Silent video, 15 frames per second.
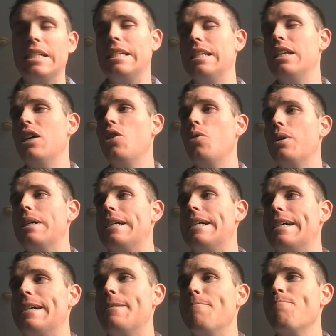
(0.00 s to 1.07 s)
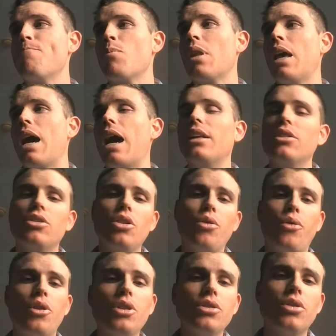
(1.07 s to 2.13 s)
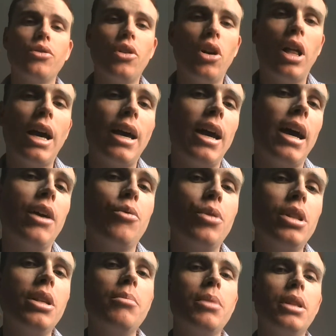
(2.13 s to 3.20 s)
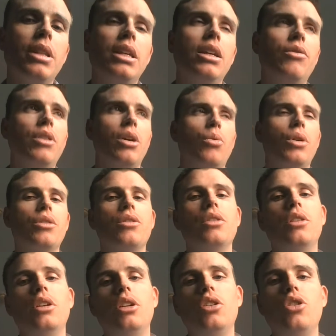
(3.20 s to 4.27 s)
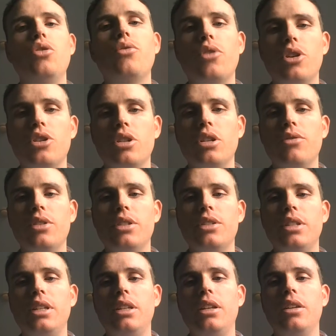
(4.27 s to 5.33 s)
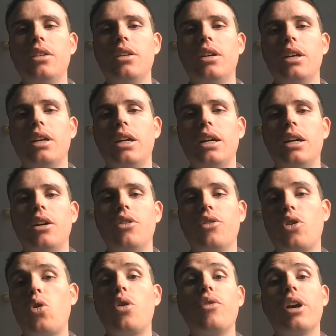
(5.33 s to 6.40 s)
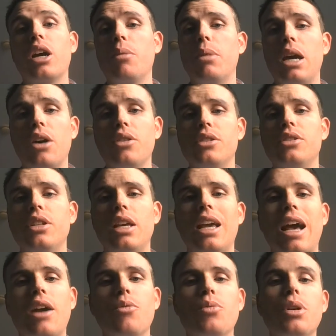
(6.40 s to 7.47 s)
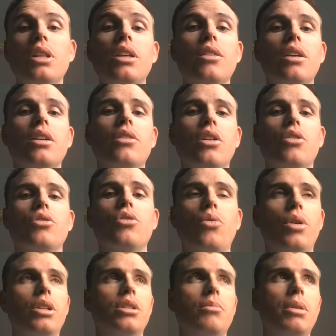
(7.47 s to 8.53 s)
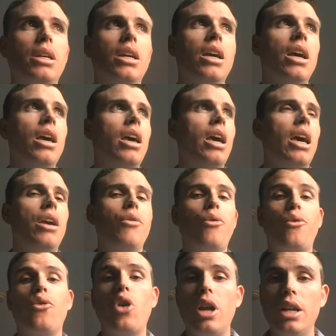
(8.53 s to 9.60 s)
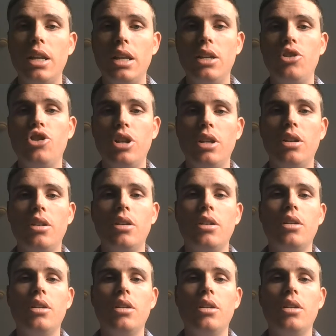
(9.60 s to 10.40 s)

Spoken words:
You know, so first of all, I really believe that with the new version of the C, or the Corvette coming out, the C8, I really think there's going to be a front engine